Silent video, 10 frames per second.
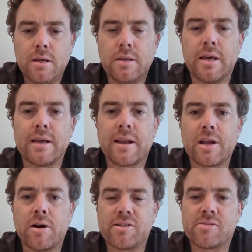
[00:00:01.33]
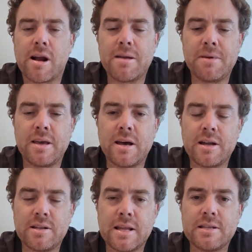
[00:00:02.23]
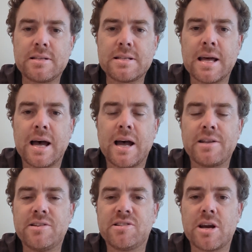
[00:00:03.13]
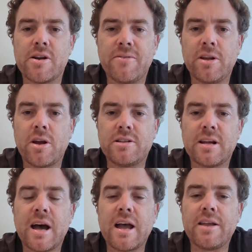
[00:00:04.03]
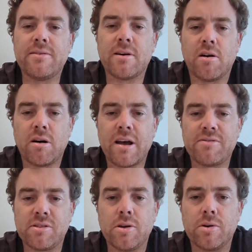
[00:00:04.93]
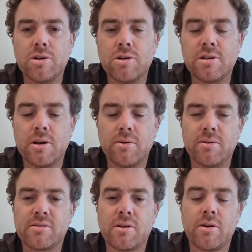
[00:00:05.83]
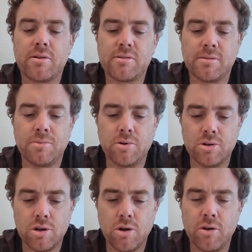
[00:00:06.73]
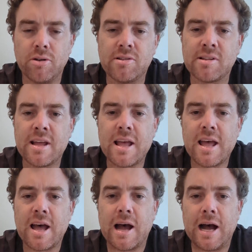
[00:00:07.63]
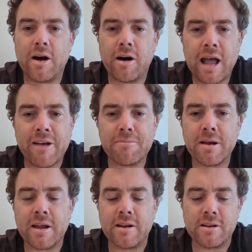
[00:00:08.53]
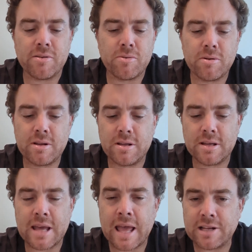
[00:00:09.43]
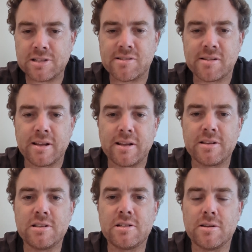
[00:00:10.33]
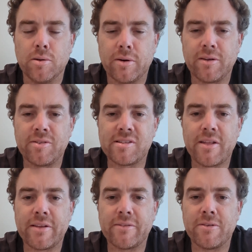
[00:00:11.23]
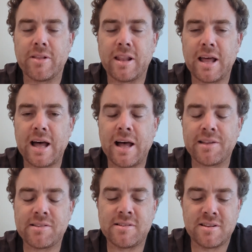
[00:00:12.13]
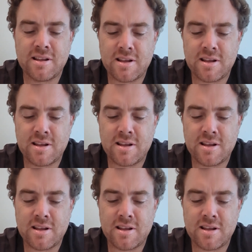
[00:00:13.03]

Yeah, g'day guys, Graham here. Just sharing a video today. I have secured a new deal, so some good news. I have been anxiously looking for something for the last